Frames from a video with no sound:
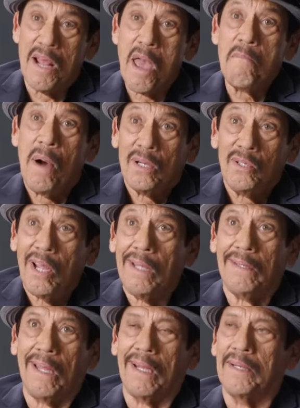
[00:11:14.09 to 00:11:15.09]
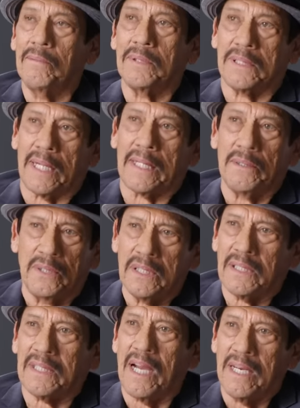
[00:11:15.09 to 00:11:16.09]
and hey Machete, and it was
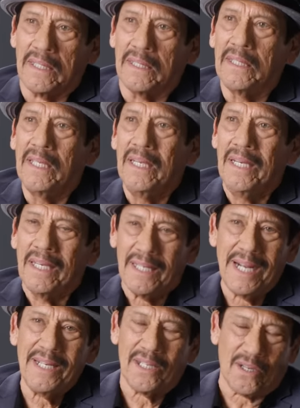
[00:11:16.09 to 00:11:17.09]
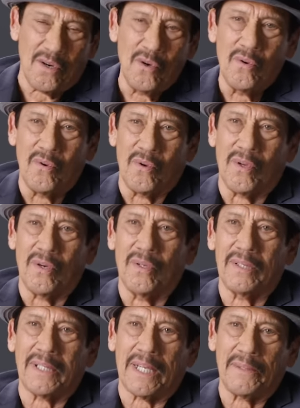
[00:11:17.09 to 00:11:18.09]
just kind of cool, you
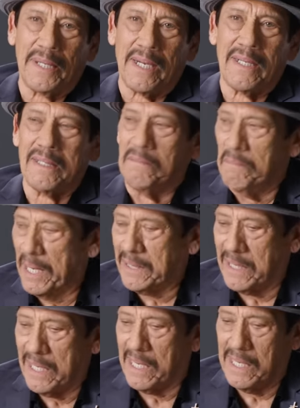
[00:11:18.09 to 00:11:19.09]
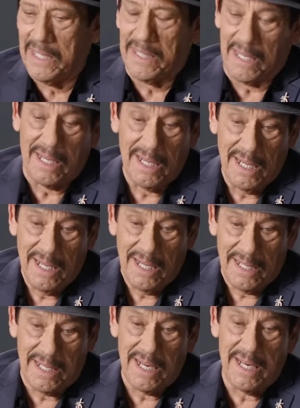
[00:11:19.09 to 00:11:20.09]
know. It's like we had little Mexican kids that
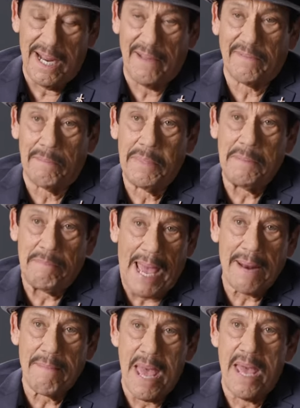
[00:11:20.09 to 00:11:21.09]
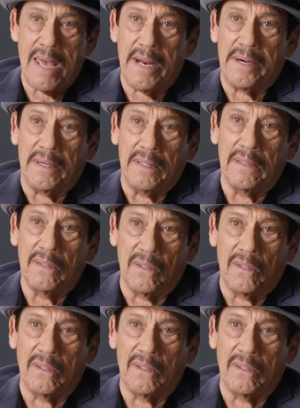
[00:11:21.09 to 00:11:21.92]
didn't have to be Batman or